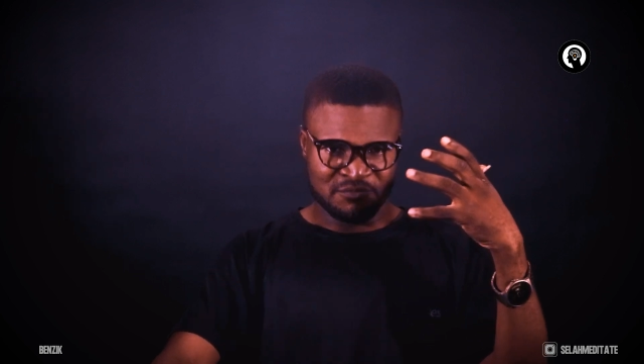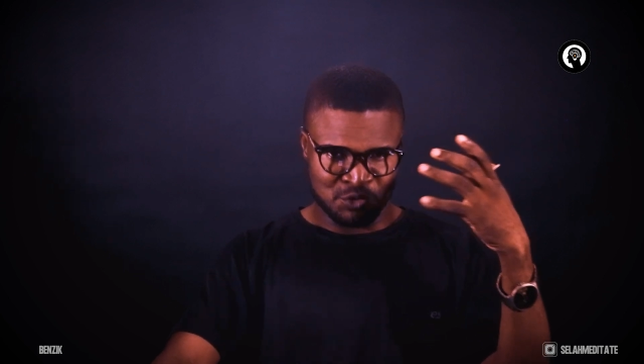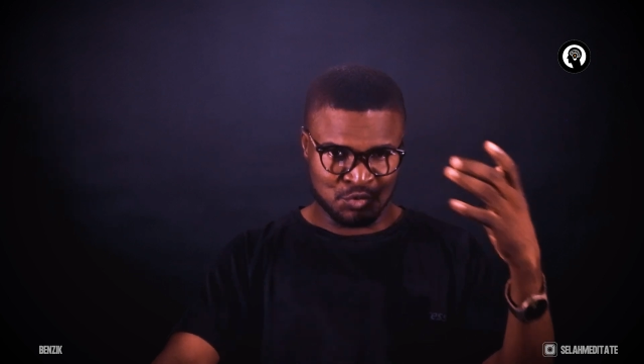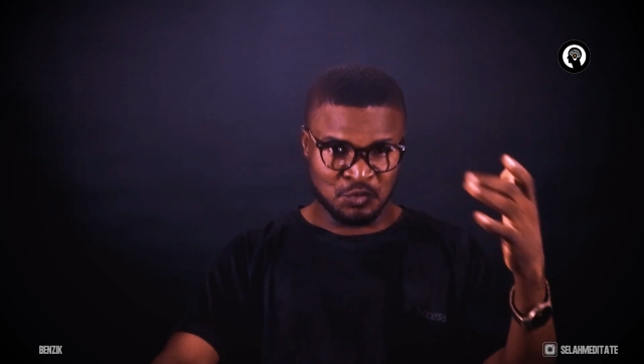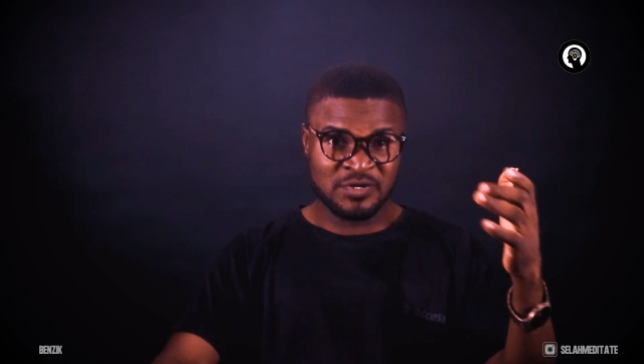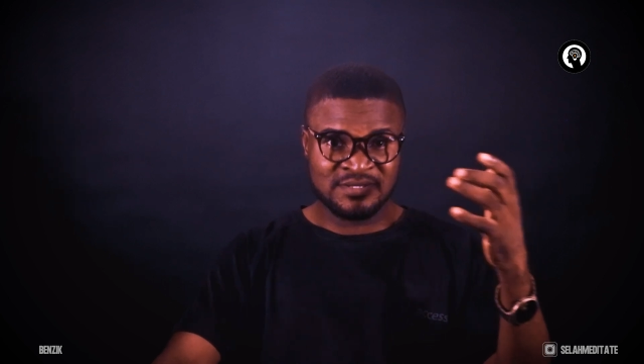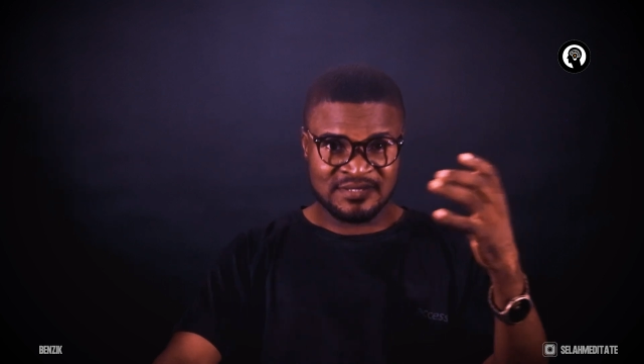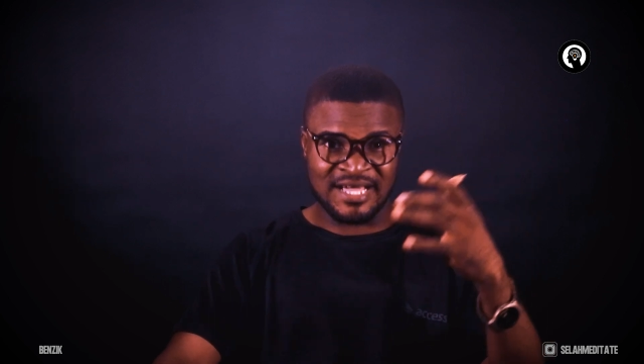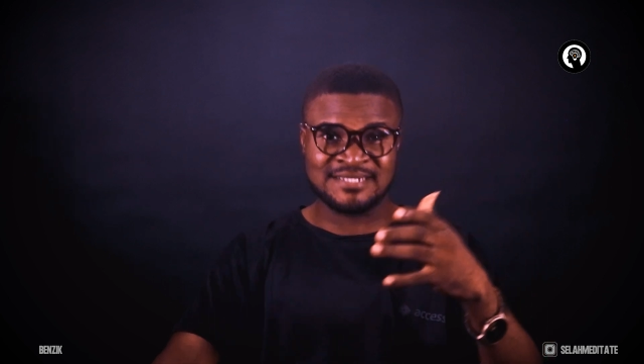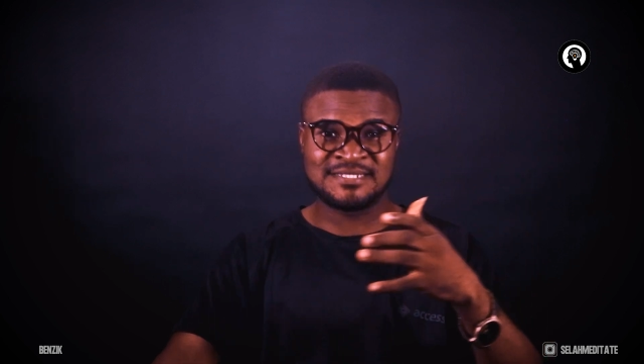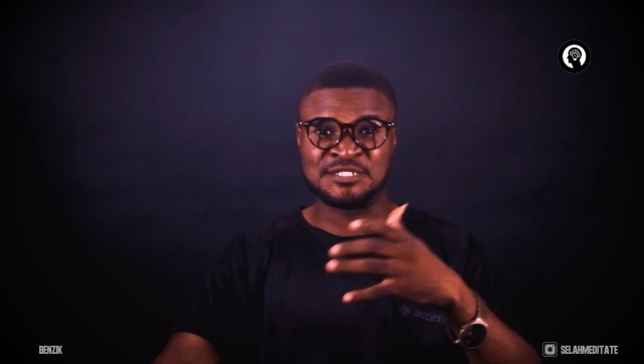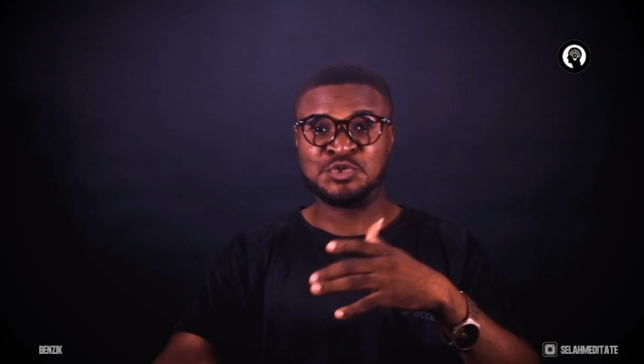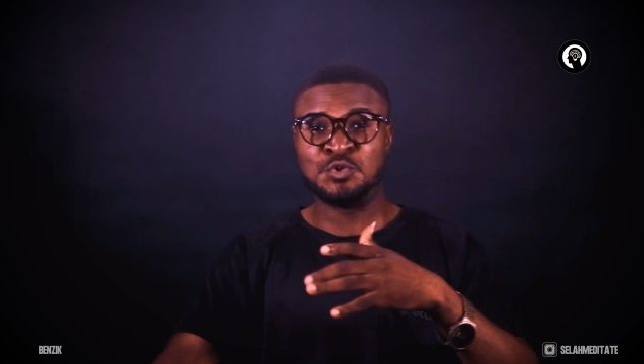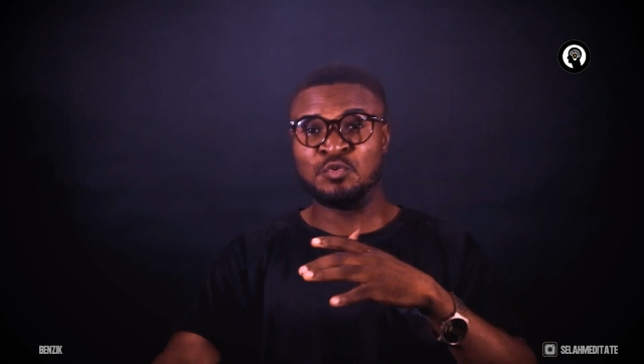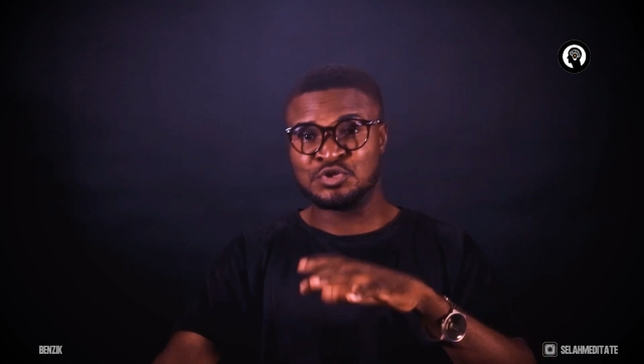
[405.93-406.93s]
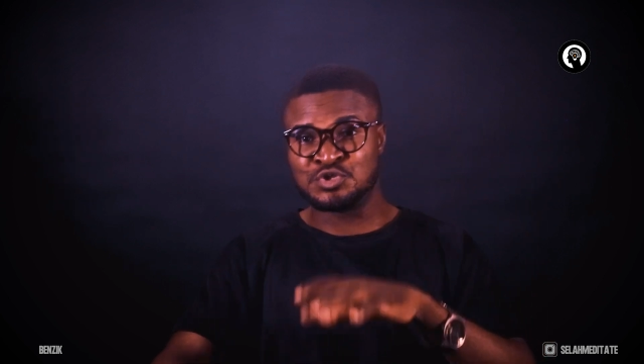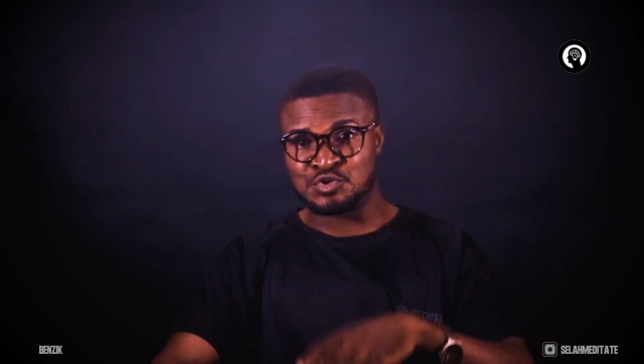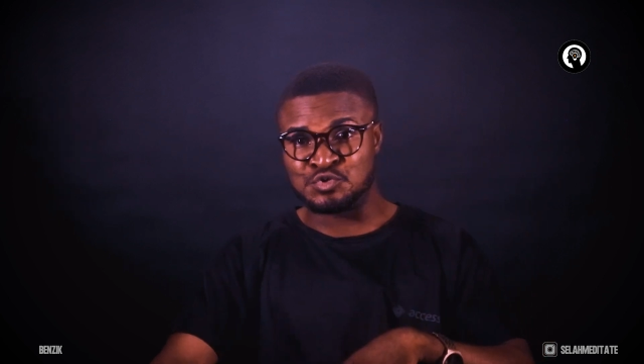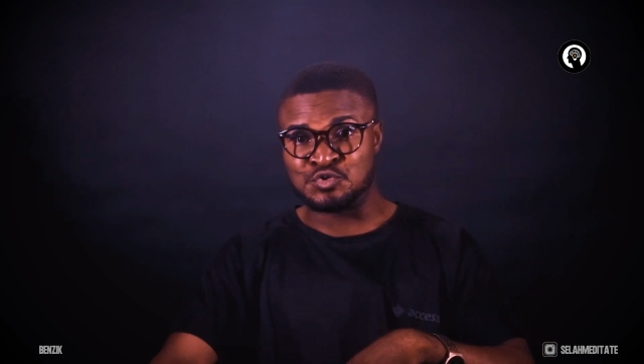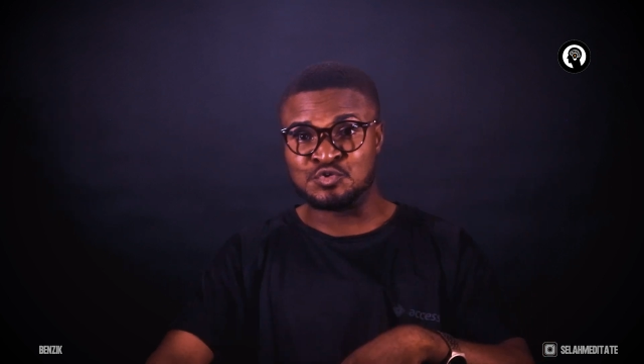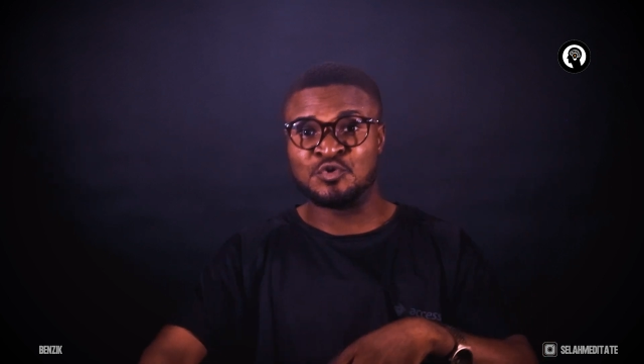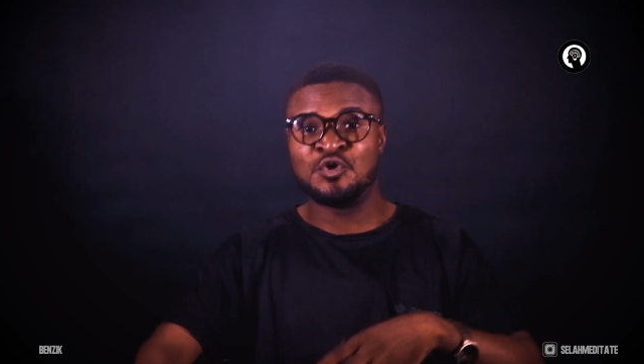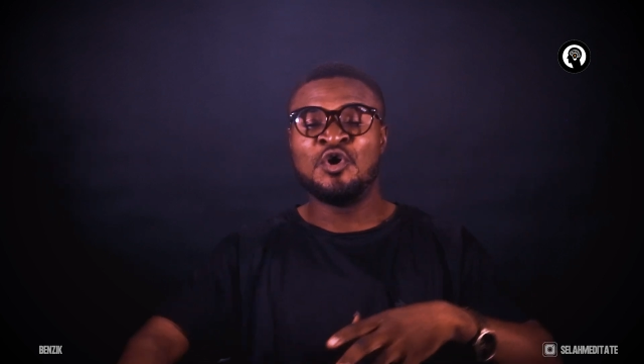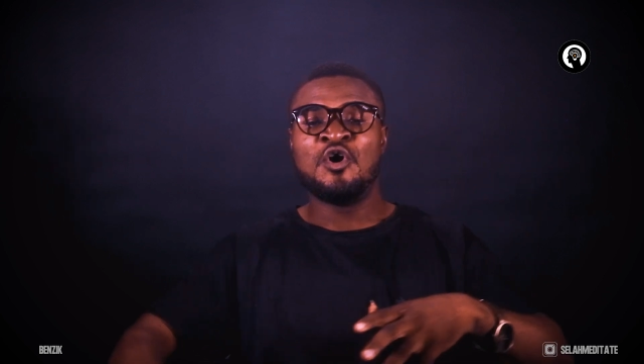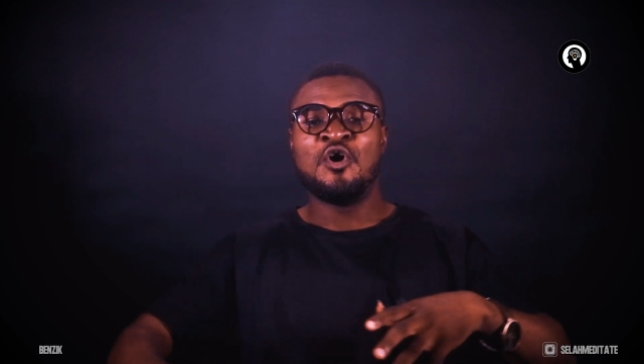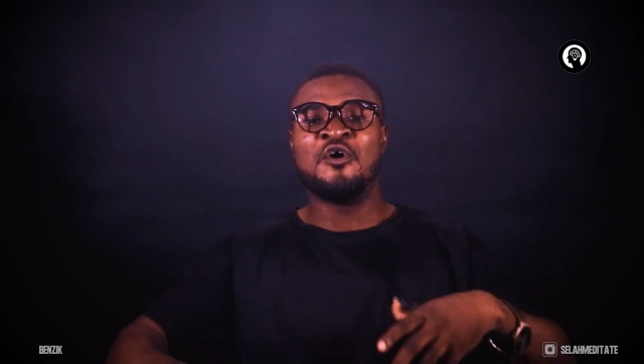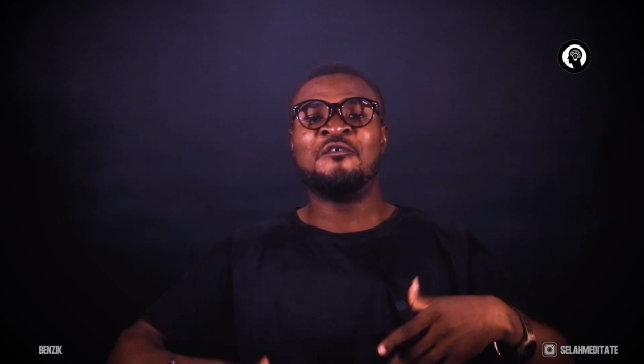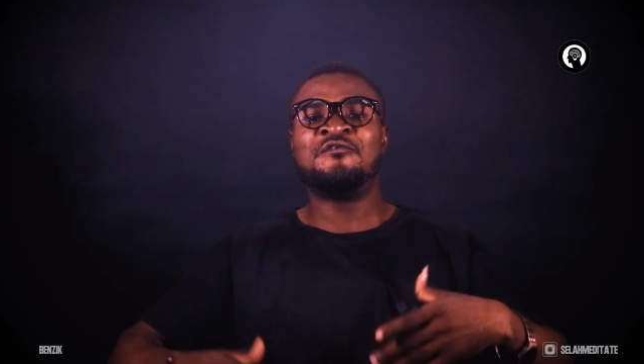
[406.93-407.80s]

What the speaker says: doing that thing you want to do, or